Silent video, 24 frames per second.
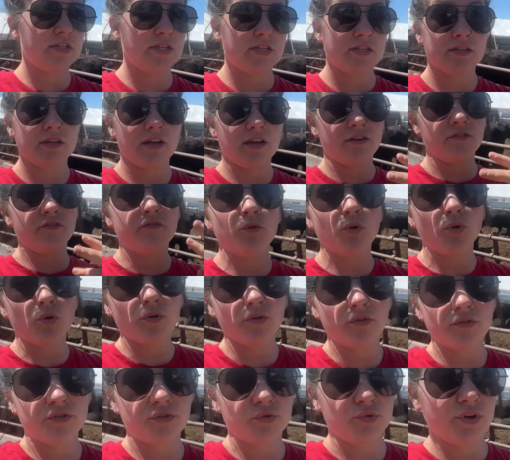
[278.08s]
is like
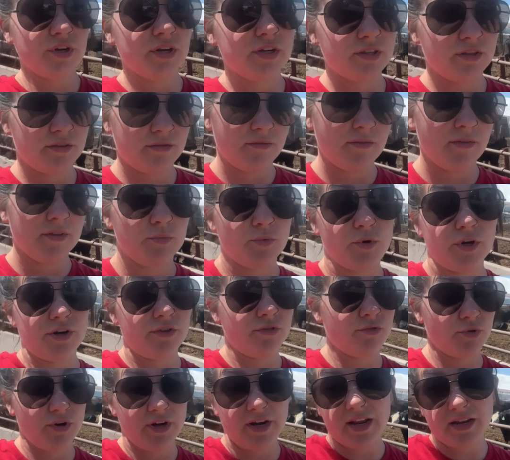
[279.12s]
full 3. We're at
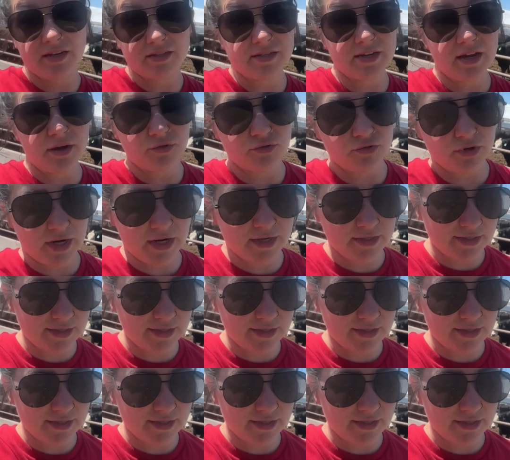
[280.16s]
3 days now, 3 days